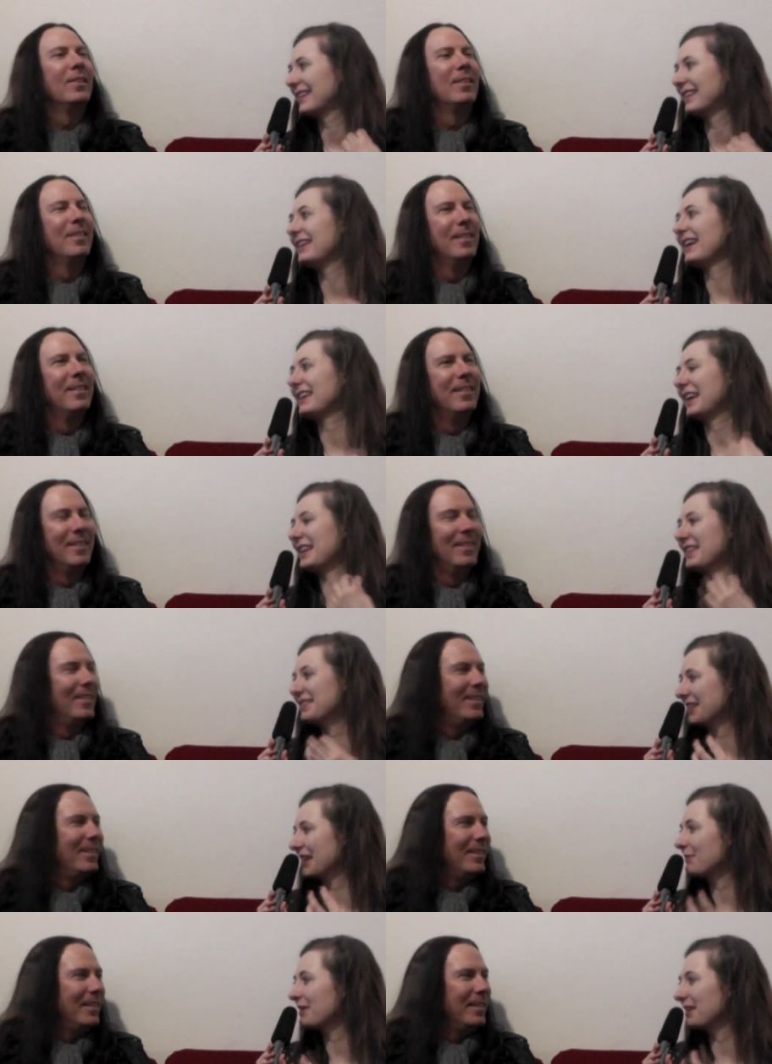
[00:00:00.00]
Speaker 1: Yeah, can you
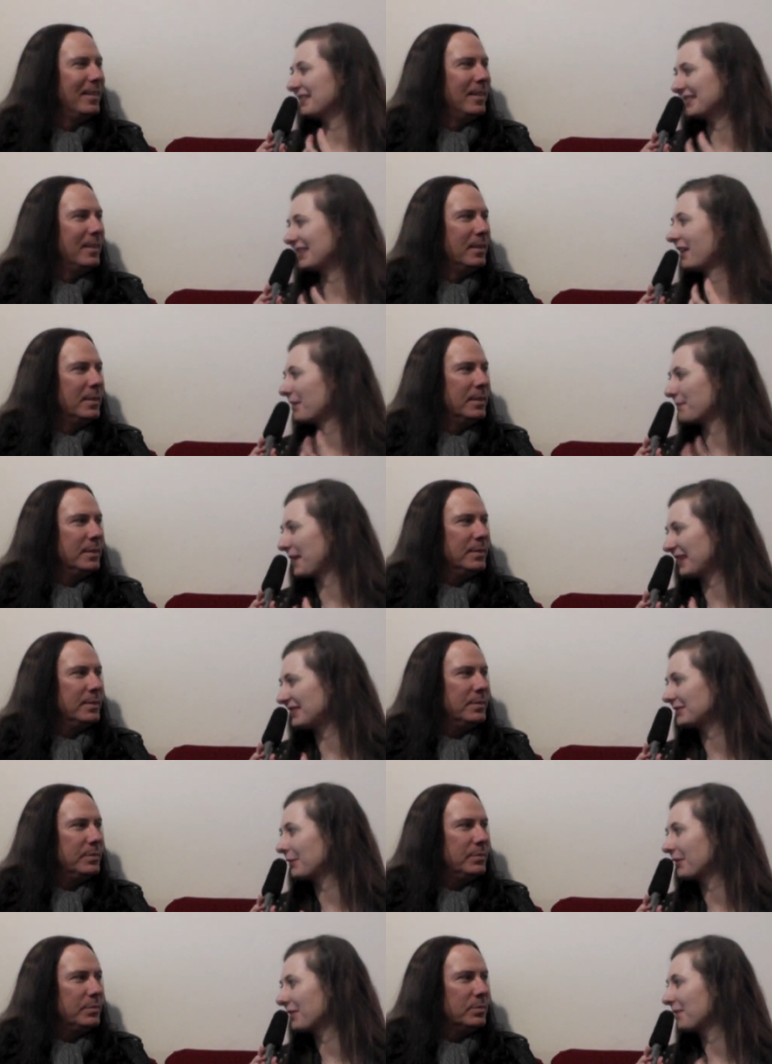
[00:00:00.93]
tell me, is there a
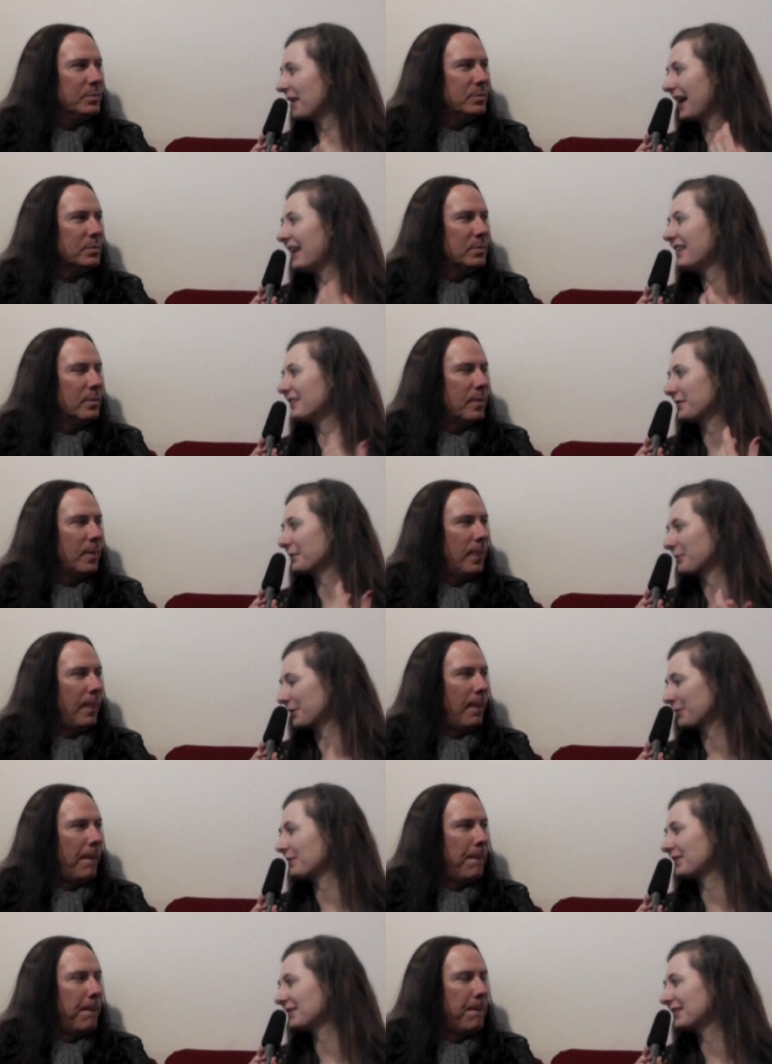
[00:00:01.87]
backstory behind it, or
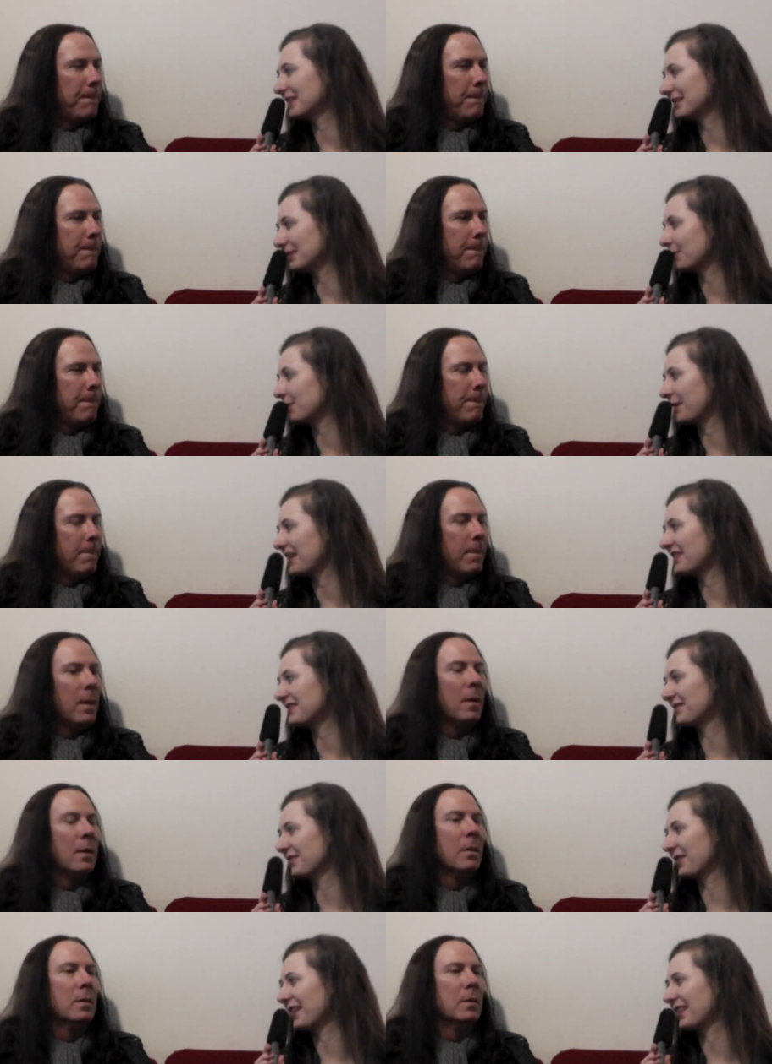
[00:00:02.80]
what was the inspiration
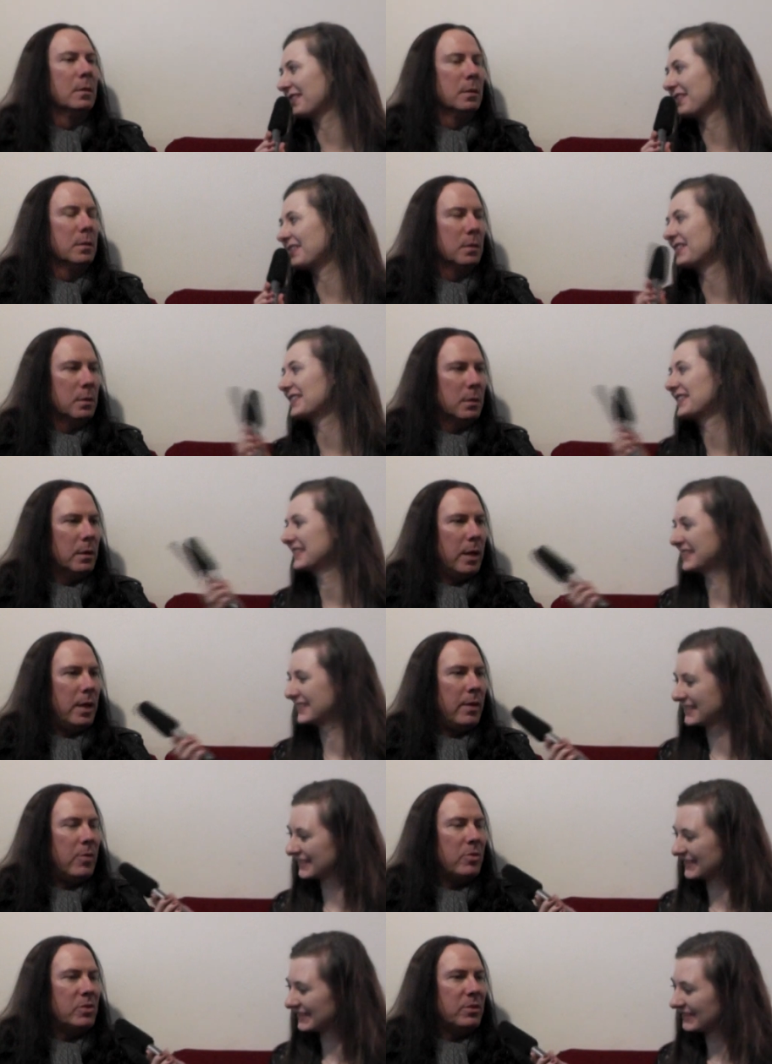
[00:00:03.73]
for that song?
Speaker 2: Yeah,
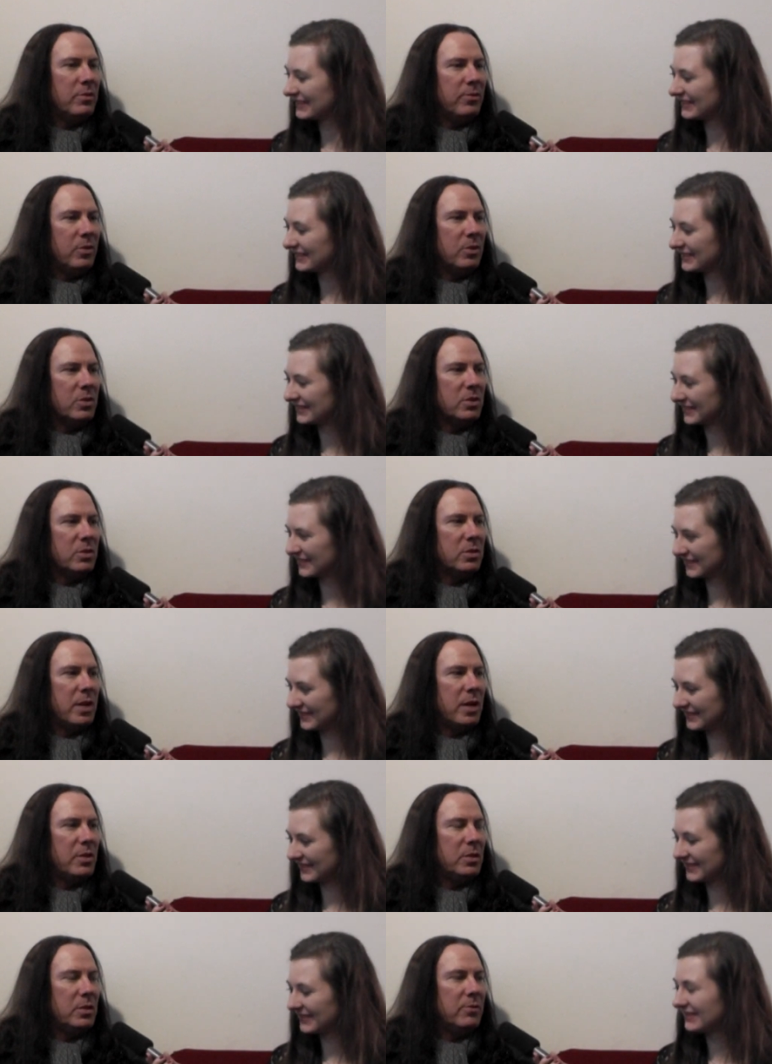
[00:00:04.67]
that was the first
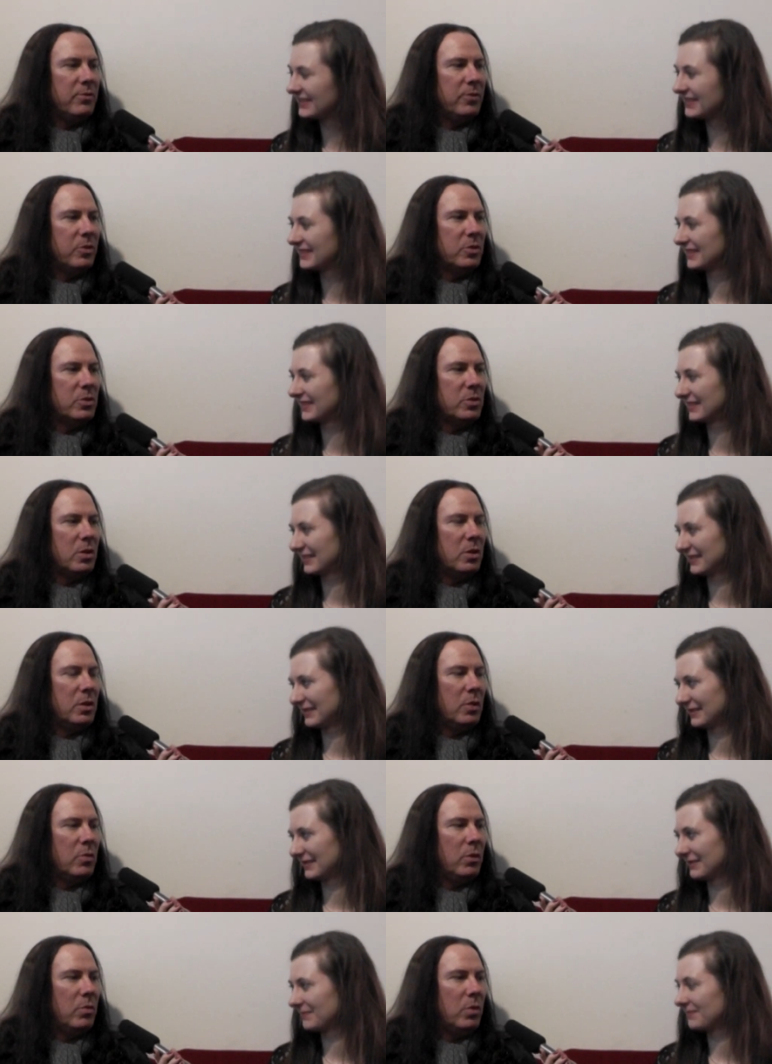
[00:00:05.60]
song
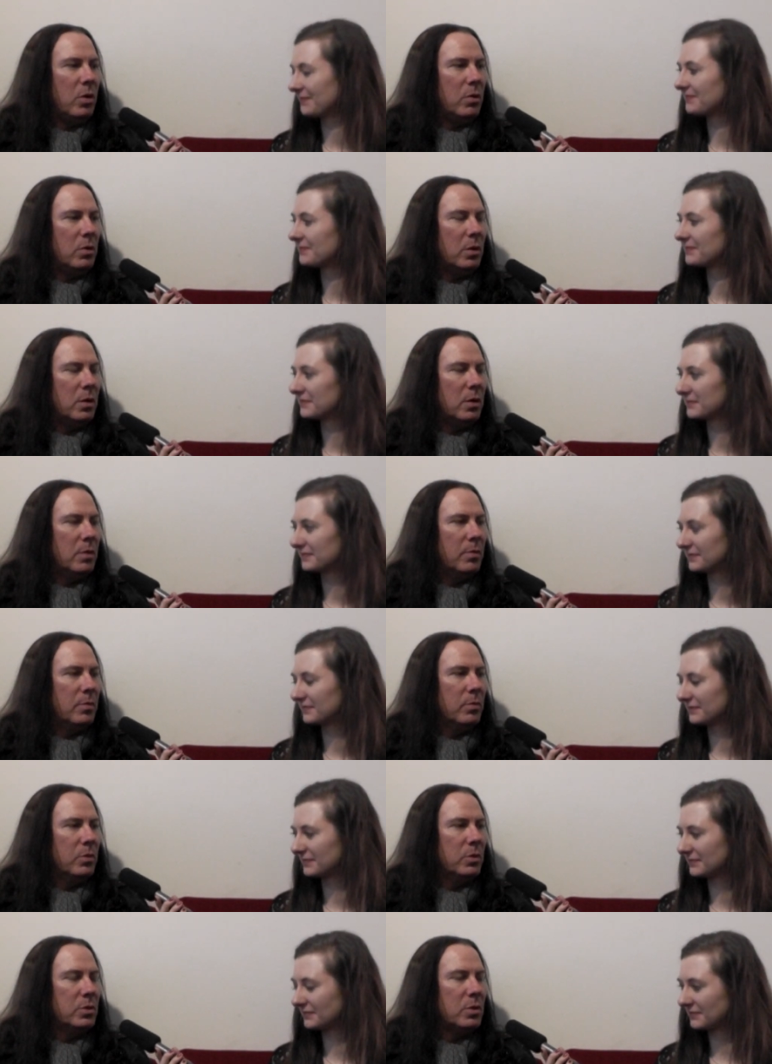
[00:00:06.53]
that we wrote.
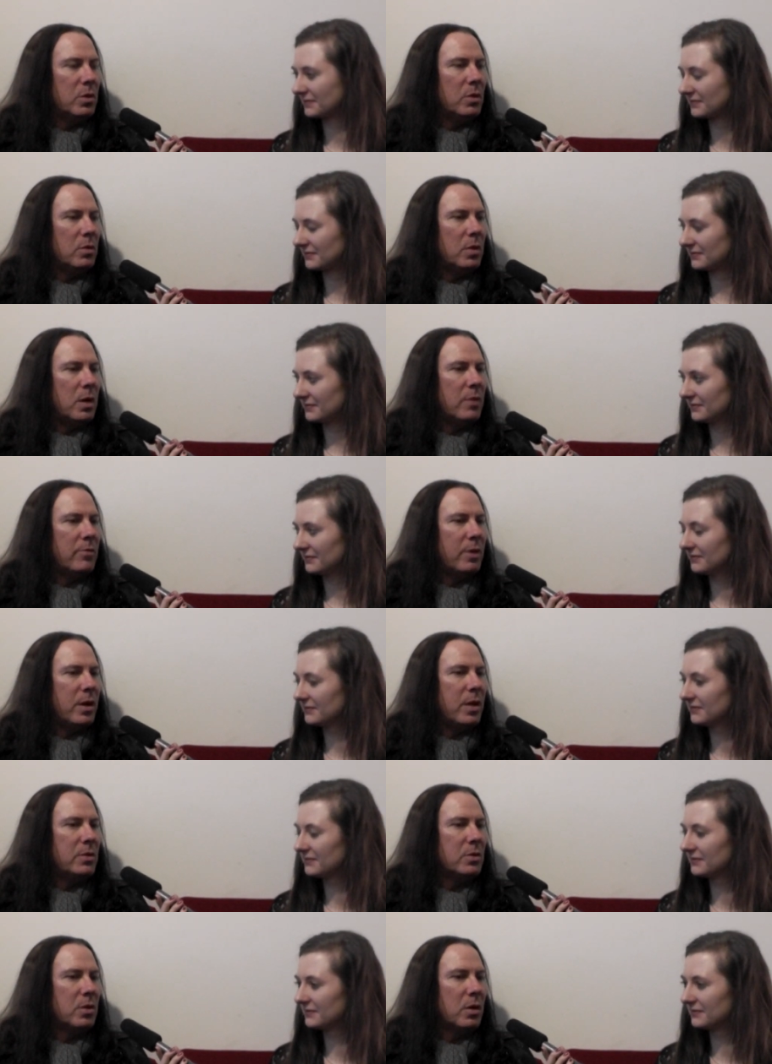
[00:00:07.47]
Oliver and
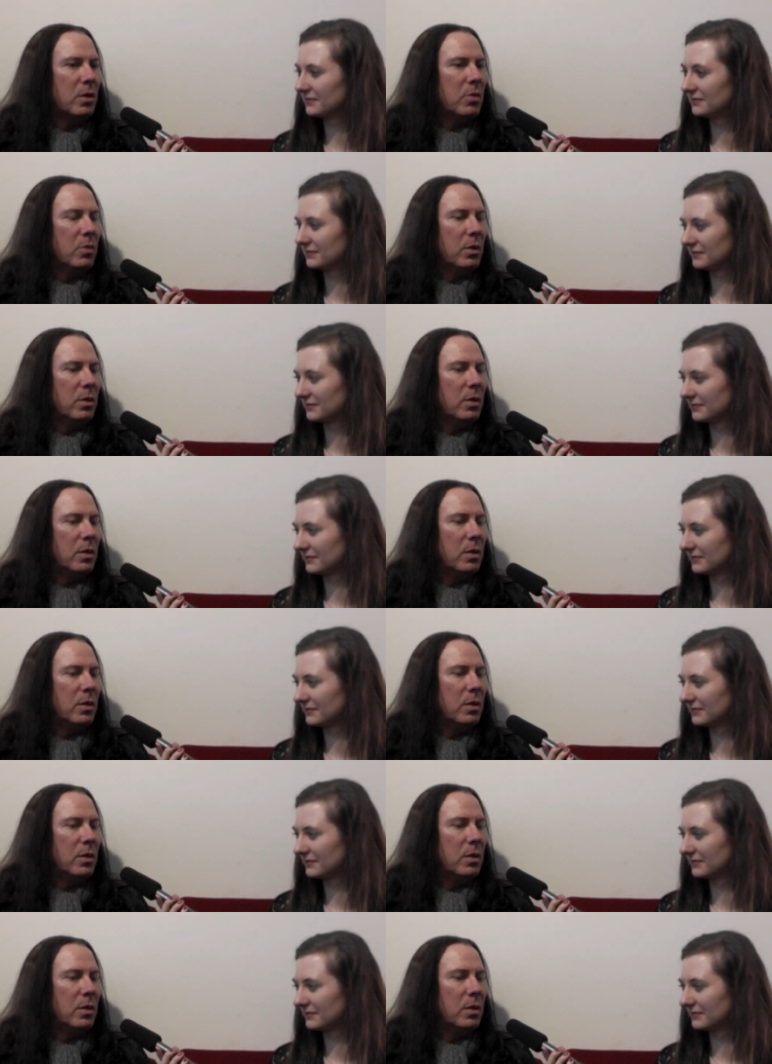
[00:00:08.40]
I started with